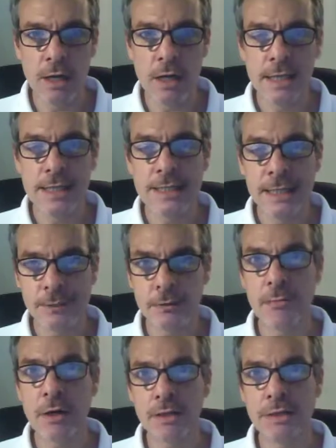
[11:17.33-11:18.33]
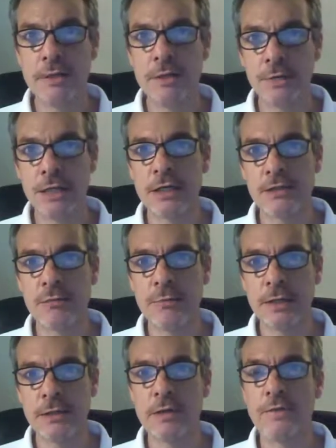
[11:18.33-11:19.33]
integrated marketing communication
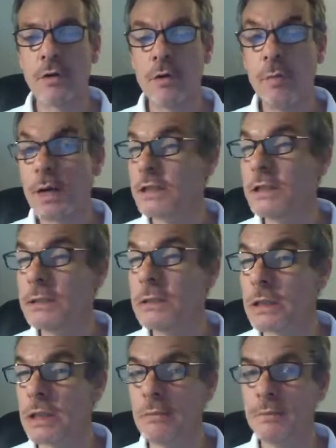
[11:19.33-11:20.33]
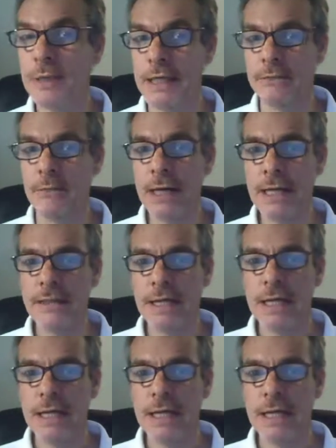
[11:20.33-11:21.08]
method for a particular campaign, right?